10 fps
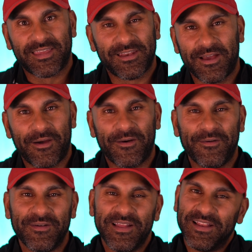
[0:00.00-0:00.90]

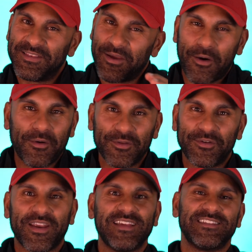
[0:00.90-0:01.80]
don't do
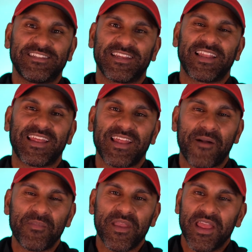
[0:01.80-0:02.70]
crazy shit like
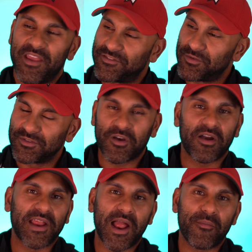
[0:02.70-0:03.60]
that. If someone's
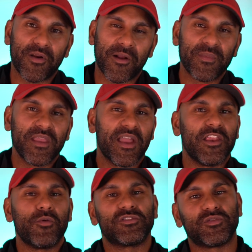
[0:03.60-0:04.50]
got a camera and
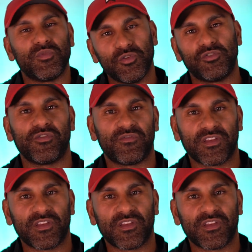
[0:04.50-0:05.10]
you want some YouTube